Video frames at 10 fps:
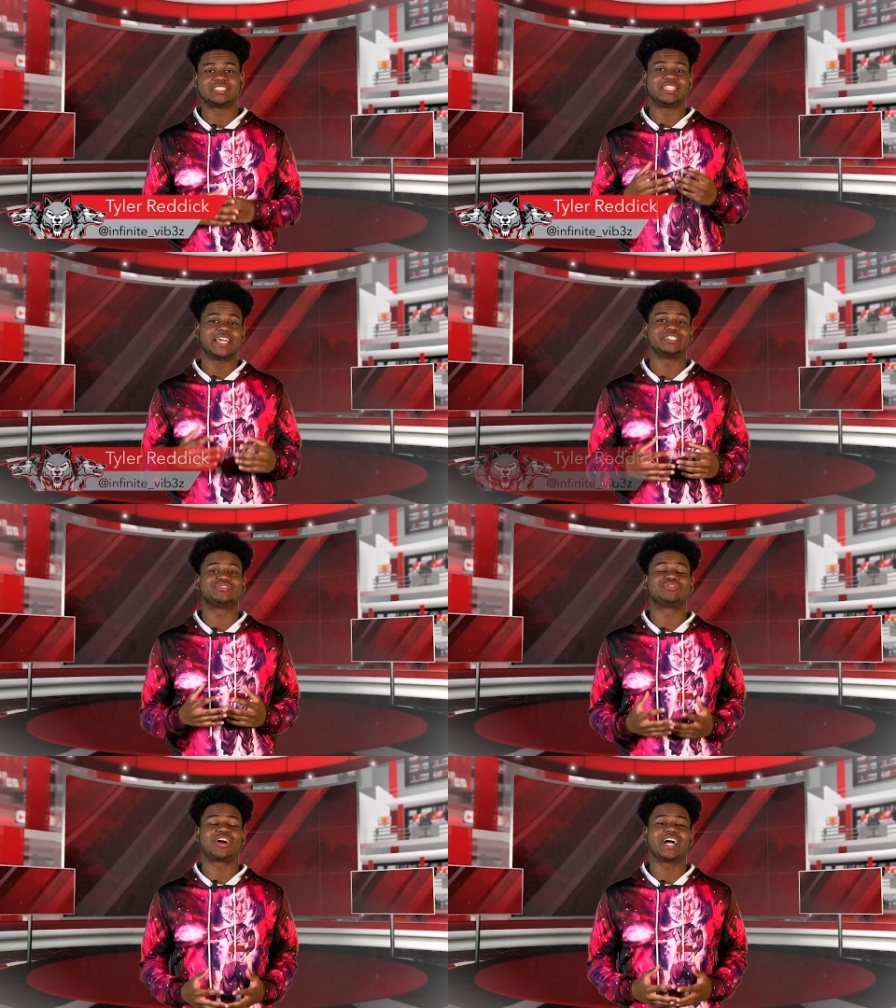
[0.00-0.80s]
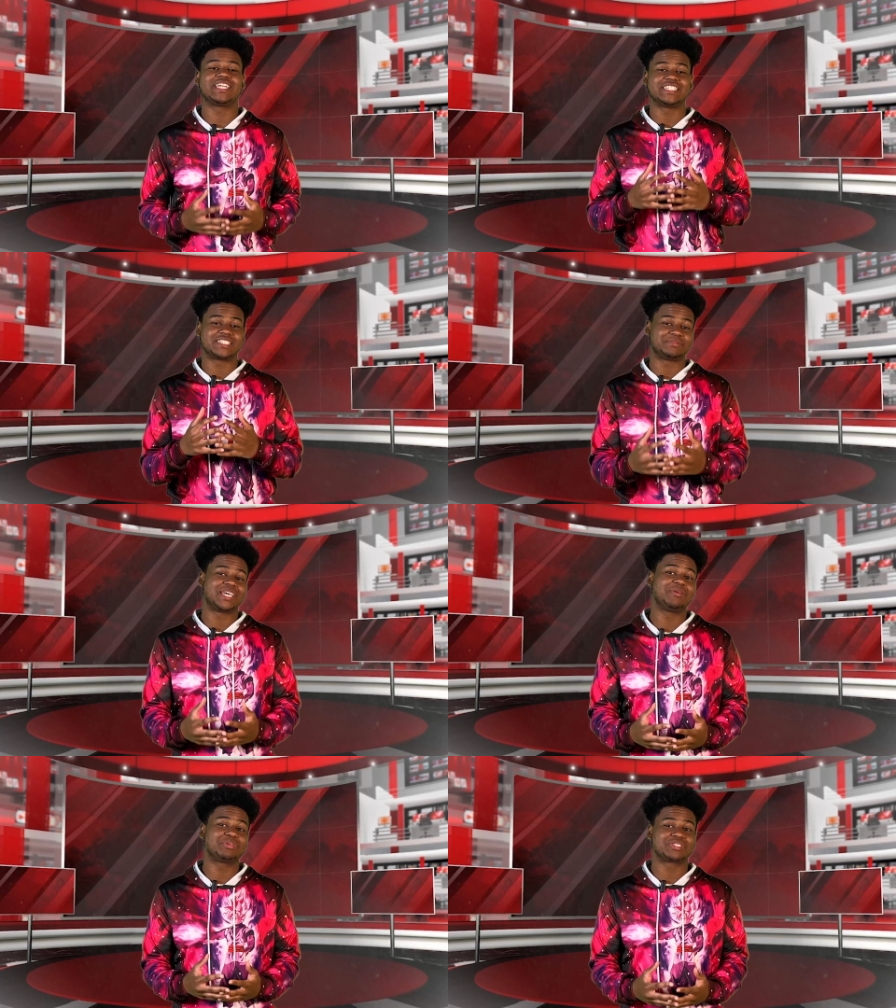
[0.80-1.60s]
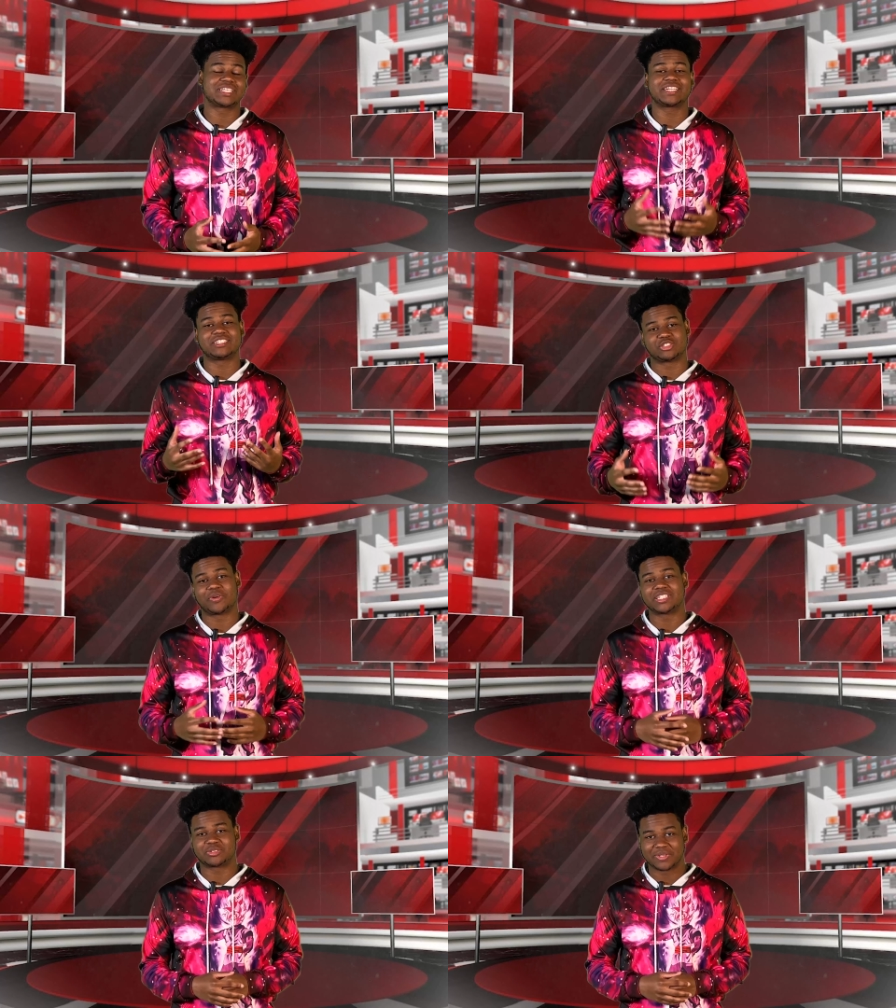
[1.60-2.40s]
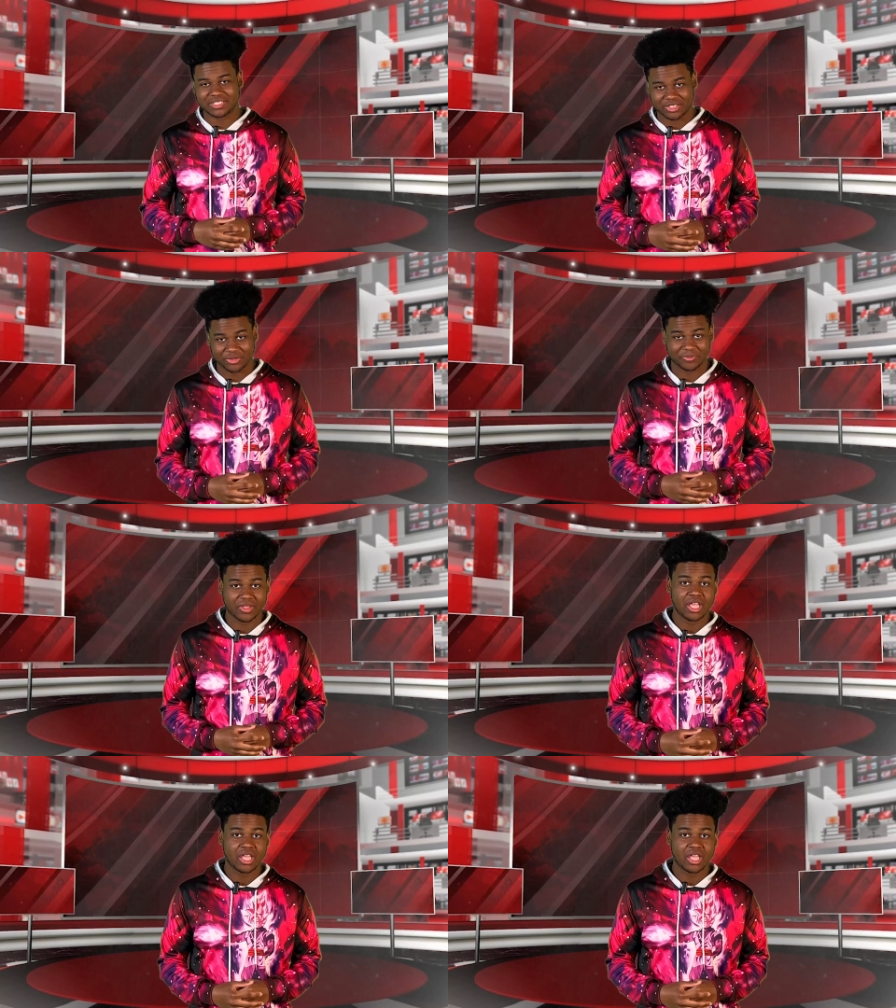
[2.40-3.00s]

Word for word: Today is Friday, September 2nd, 2022.